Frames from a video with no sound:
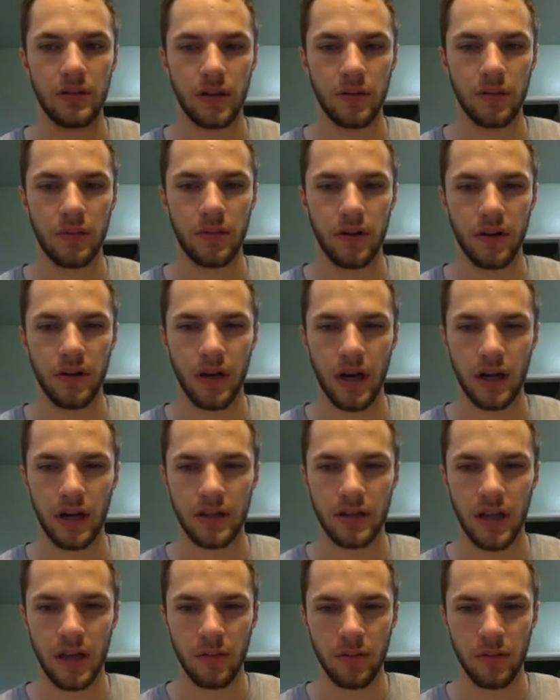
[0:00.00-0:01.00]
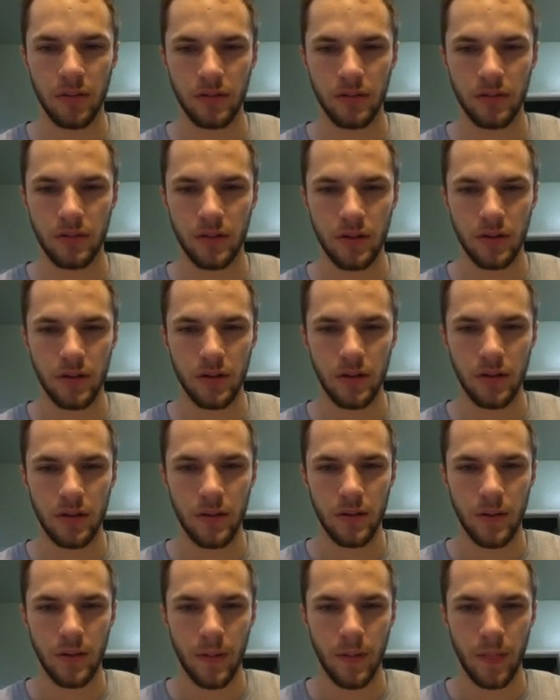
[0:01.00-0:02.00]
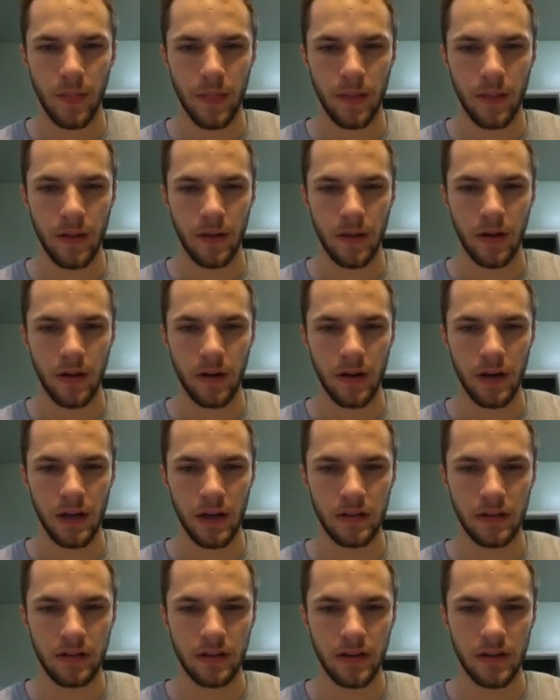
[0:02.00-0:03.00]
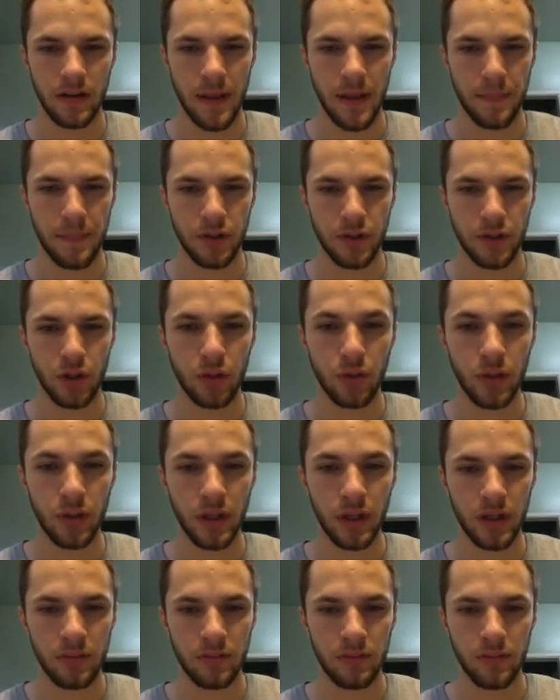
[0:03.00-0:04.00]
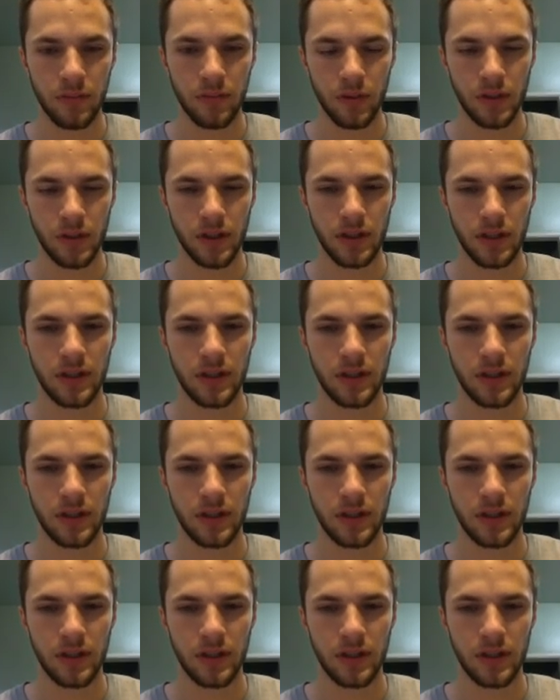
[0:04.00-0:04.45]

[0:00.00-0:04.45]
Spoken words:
on the periodic table. Here it is, neptunium, which is an